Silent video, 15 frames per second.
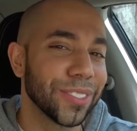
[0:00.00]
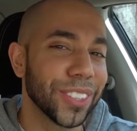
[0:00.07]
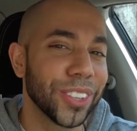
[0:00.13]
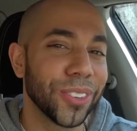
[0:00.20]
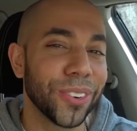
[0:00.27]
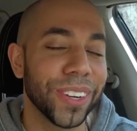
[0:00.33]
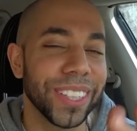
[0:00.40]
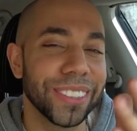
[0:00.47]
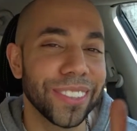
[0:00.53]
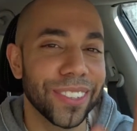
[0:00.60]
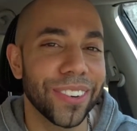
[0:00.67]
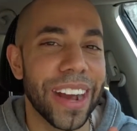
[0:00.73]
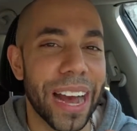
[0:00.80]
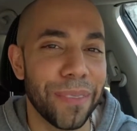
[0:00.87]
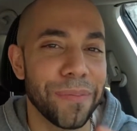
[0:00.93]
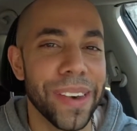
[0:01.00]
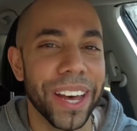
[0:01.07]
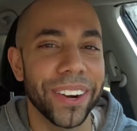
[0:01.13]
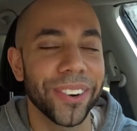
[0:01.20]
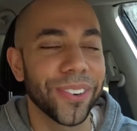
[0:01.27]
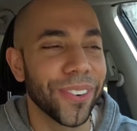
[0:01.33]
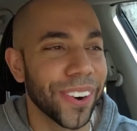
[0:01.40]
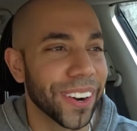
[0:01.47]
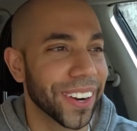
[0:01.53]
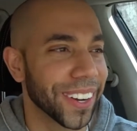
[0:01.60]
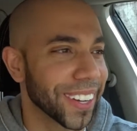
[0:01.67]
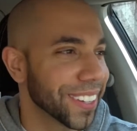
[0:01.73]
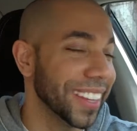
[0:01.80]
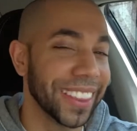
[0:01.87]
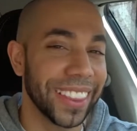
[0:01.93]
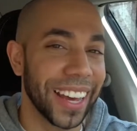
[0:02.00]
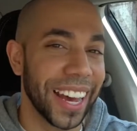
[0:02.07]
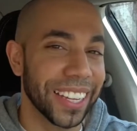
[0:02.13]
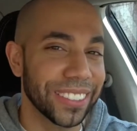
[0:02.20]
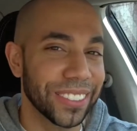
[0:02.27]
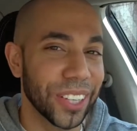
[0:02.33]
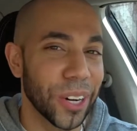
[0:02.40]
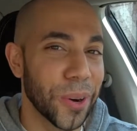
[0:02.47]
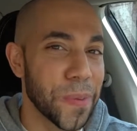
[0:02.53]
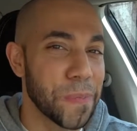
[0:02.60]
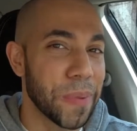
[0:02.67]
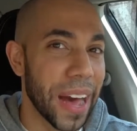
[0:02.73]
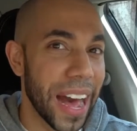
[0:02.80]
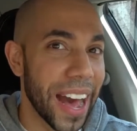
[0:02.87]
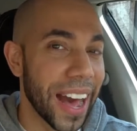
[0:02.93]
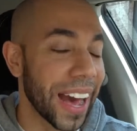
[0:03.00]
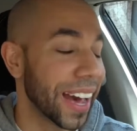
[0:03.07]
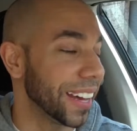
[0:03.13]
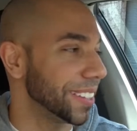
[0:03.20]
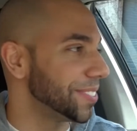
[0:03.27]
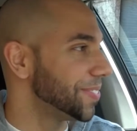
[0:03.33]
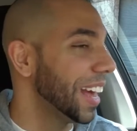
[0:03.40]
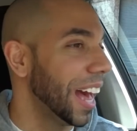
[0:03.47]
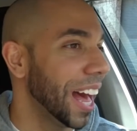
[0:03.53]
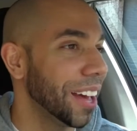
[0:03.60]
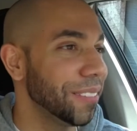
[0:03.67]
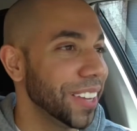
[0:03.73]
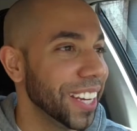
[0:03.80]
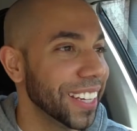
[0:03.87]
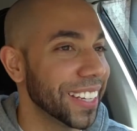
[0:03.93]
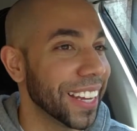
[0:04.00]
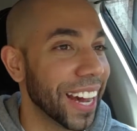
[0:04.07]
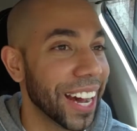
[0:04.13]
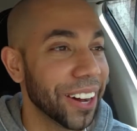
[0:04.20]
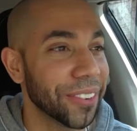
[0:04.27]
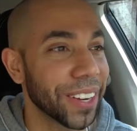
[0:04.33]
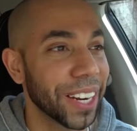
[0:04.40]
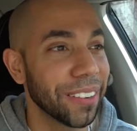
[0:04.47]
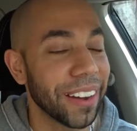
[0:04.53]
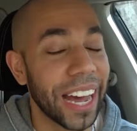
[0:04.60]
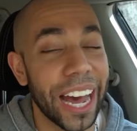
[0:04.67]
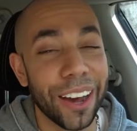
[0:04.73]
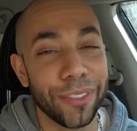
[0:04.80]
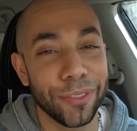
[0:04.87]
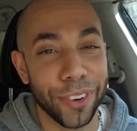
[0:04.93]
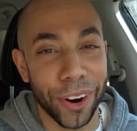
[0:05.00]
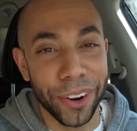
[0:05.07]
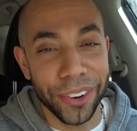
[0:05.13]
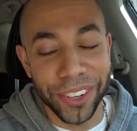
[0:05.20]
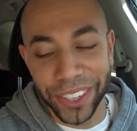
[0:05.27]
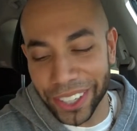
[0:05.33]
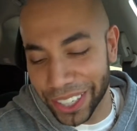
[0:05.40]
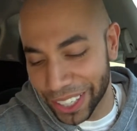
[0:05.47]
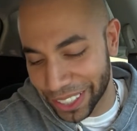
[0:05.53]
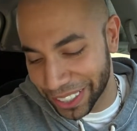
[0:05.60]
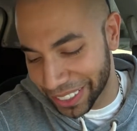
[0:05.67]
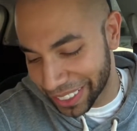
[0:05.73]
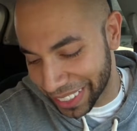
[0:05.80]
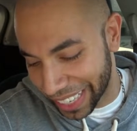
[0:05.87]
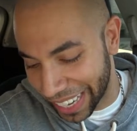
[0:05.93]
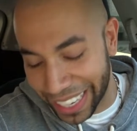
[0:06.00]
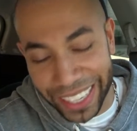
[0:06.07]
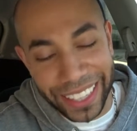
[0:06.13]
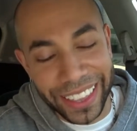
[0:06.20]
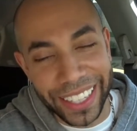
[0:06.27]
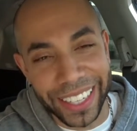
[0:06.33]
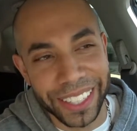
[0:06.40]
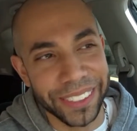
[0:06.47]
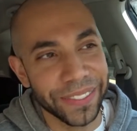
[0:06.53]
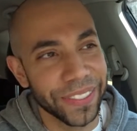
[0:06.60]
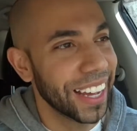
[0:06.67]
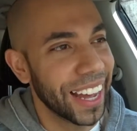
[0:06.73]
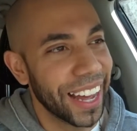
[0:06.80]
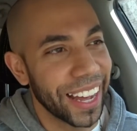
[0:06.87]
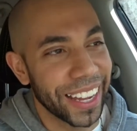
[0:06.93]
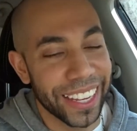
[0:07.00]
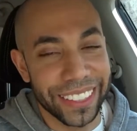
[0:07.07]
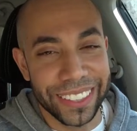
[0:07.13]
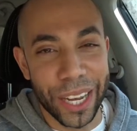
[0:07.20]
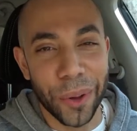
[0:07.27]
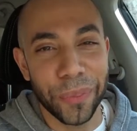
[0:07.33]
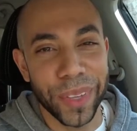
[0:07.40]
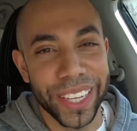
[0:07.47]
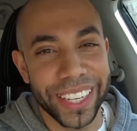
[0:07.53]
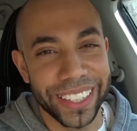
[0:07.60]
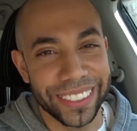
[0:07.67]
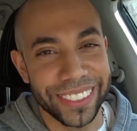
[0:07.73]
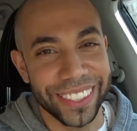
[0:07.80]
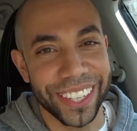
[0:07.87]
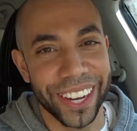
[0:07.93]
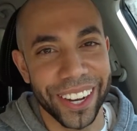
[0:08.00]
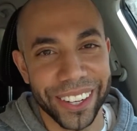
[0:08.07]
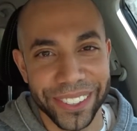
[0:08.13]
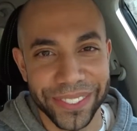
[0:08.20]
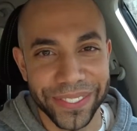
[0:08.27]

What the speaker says: for doing scrap metal work. Not so bad. I mean, now whenever I have rotors, anything, I guess I'll be good to go.